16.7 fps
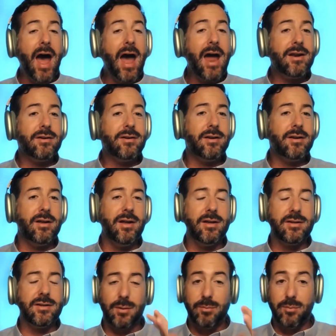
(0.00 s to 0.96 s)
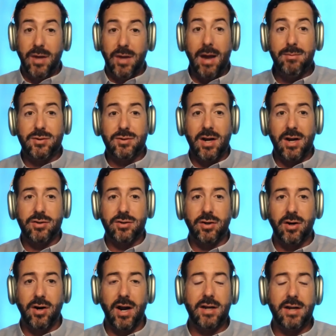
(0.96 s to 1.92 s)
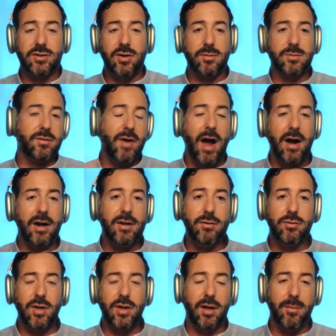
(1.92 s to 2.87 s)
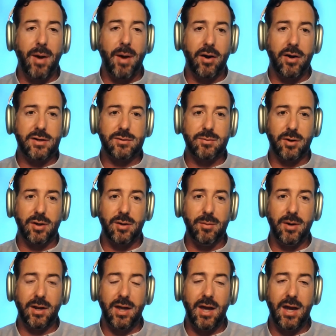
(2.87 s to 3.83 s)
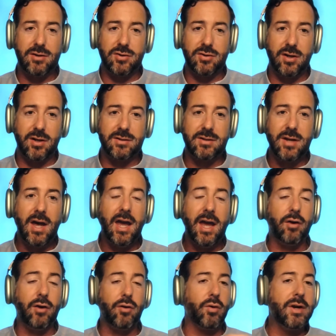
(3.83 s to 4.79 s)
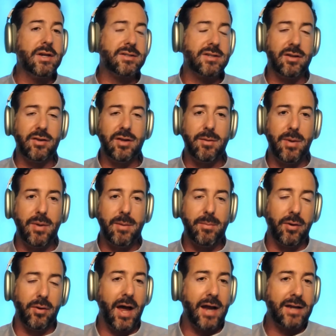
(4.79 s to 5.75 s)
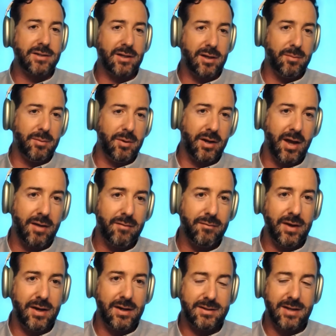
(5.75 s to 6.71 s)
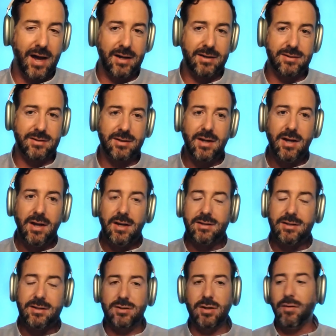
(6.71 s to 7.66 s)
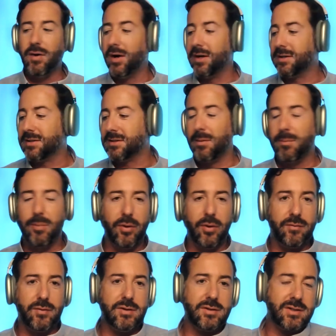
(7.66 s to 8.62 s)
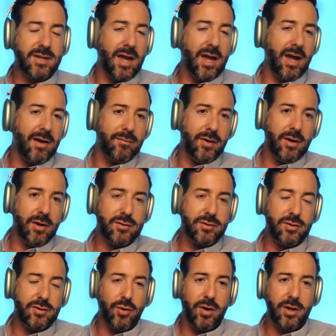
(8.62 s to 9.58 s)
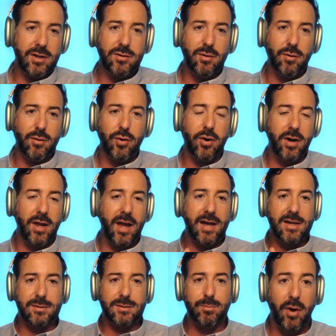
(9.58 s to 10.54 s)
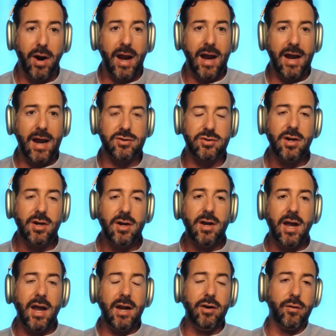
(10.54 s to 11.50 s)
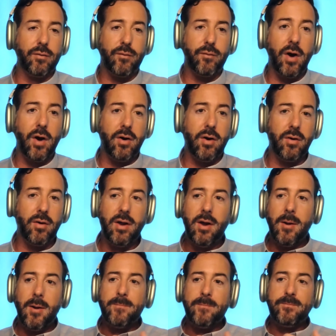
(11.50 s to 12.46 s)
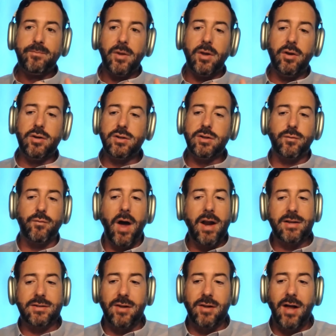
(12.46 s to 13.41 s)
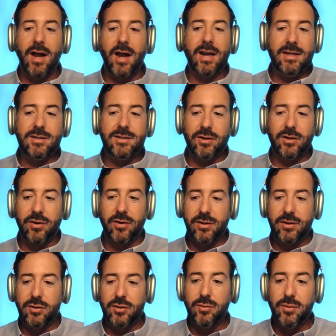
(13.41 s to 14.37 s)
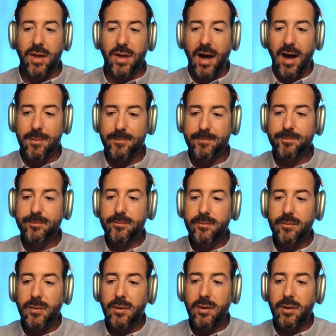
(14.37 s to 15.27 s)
And that is a game changer in terms of how you think about customer communication. Increasingly, people like to communicate via text. It's actually very simple. If you save, 230 as branch in your phone, you just find it's a lot easier to do that.